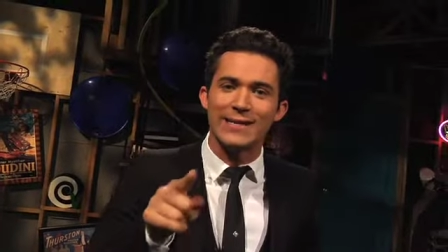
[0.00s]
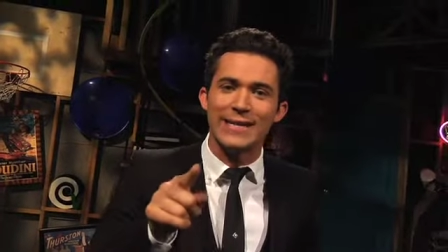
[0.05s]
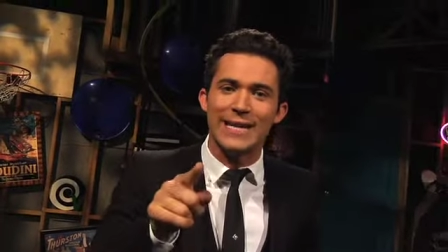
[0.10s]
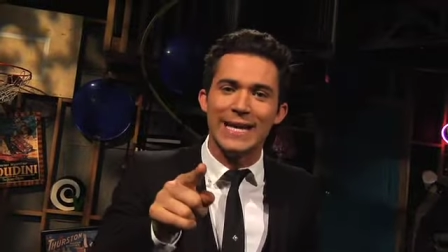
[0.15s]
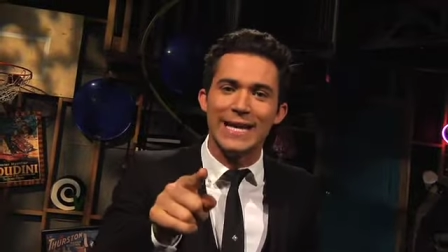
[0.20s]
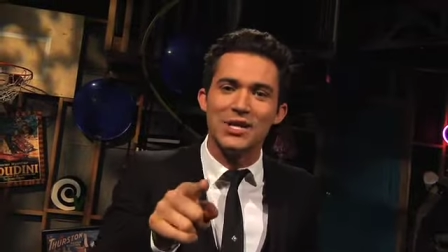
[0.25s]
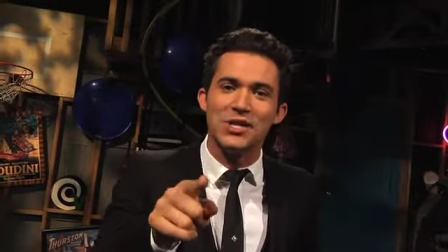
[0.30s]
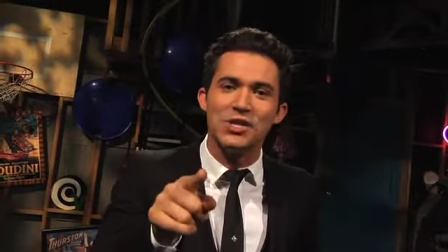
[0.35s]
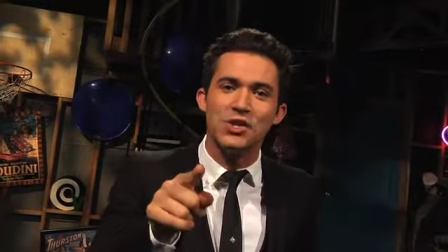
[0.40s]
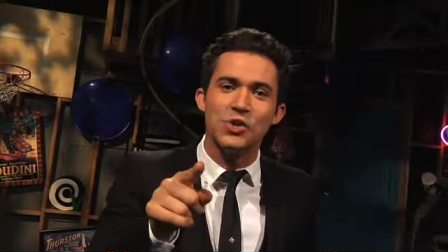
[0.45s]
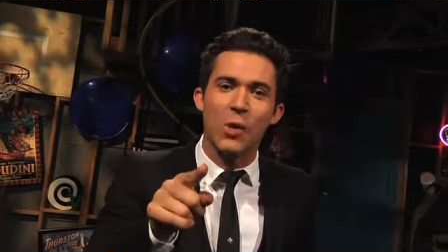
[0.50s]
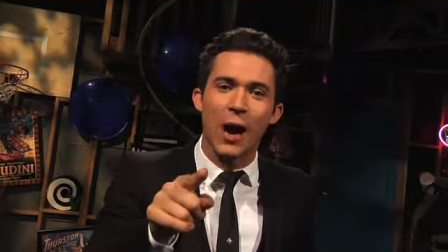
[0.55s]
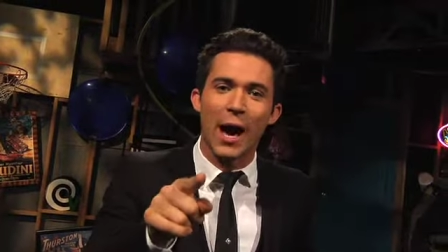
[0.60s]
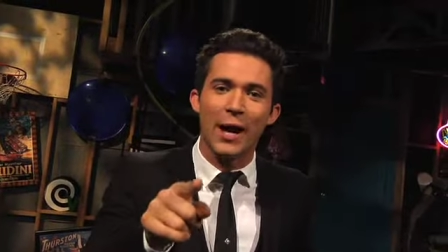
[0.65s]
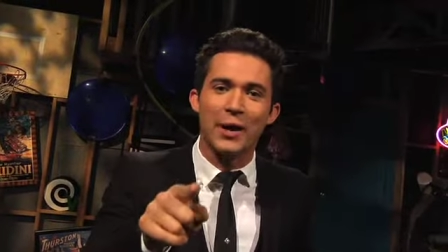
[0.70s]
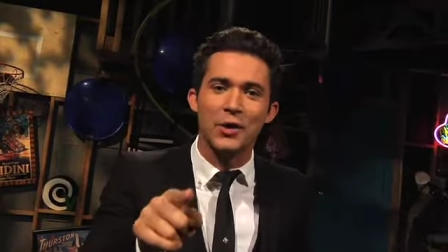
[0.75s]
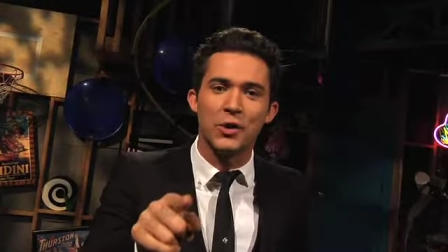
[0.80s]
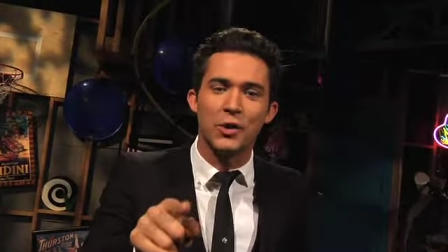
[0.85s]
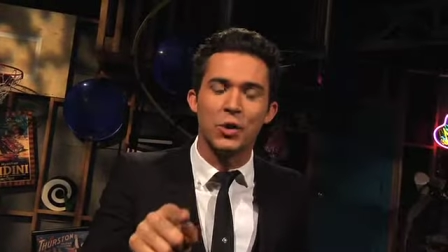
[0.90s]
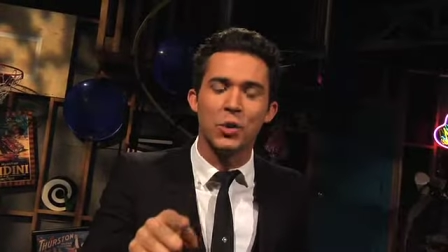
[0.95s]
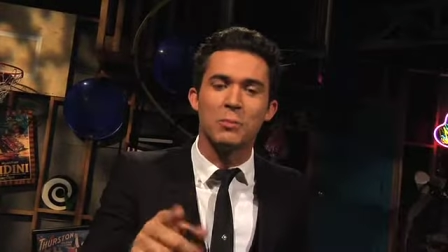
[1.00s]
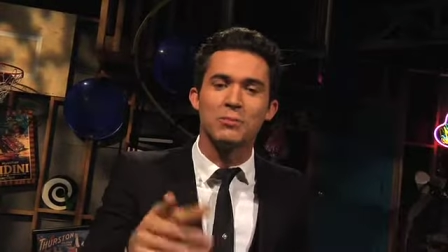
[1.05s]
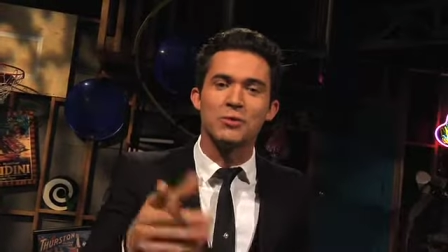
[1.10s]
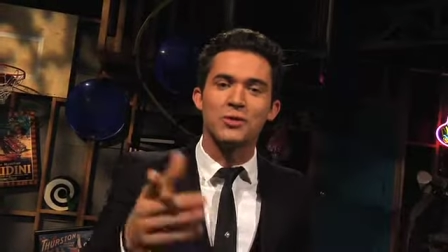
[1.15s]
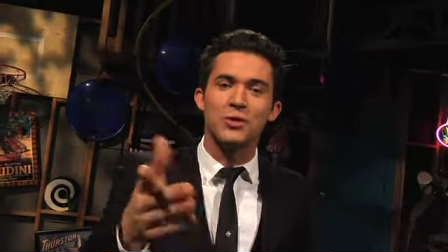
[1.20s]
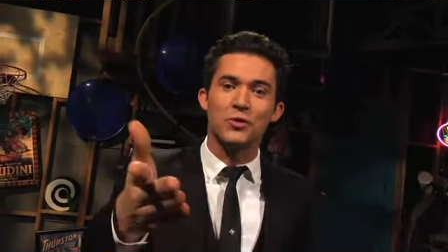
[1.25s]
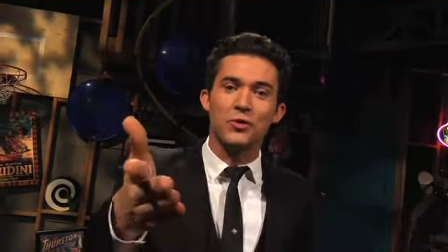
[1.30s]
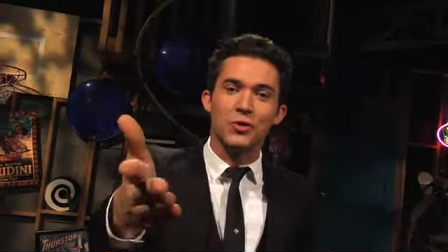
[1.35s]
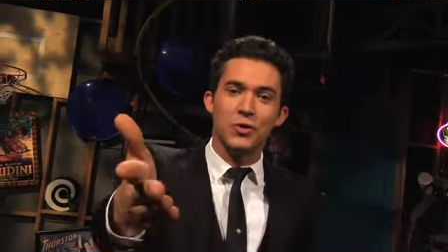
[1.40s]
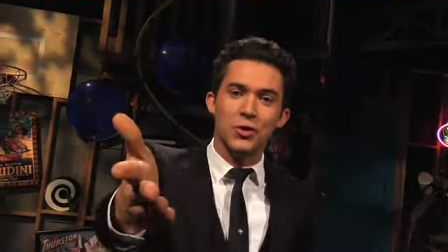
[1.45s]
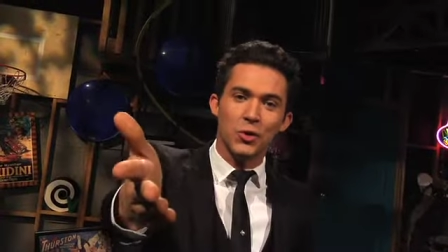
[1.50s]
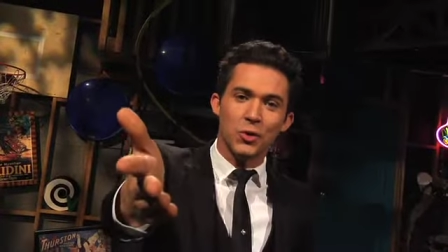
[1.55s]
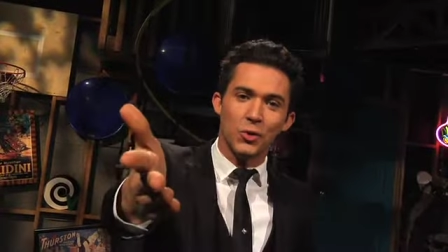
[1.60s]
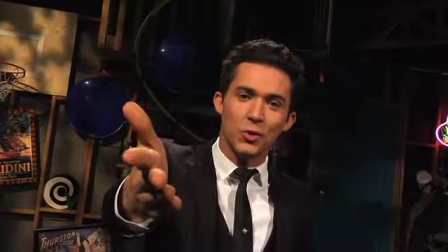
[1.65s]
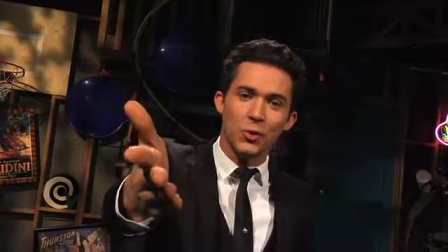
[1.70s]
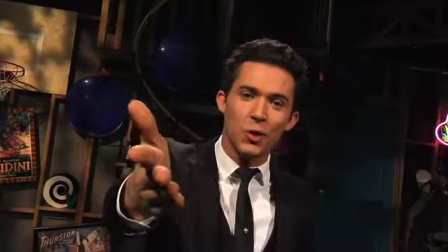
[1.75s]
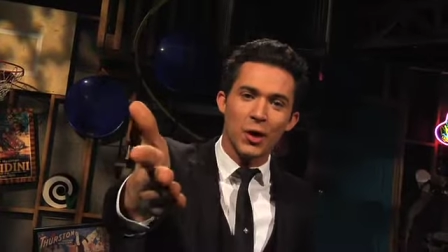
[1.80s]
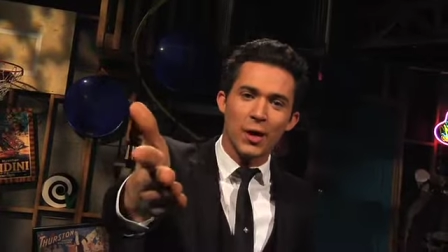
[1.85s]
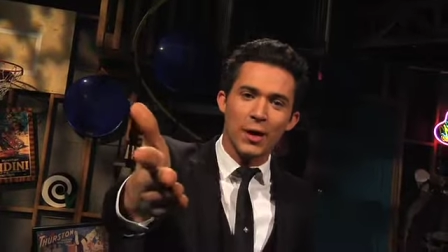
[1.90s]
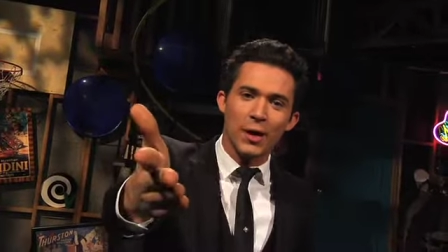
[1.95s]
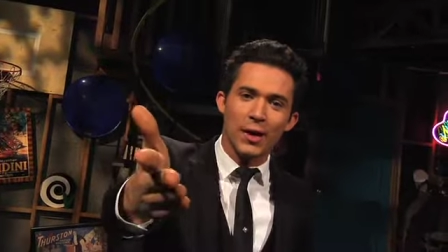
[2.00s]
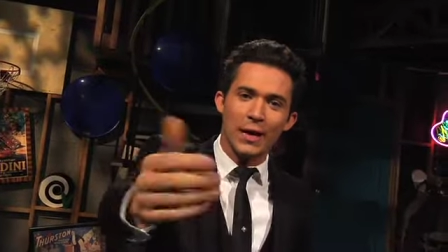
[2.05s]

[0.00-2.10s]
teach you how to do them so you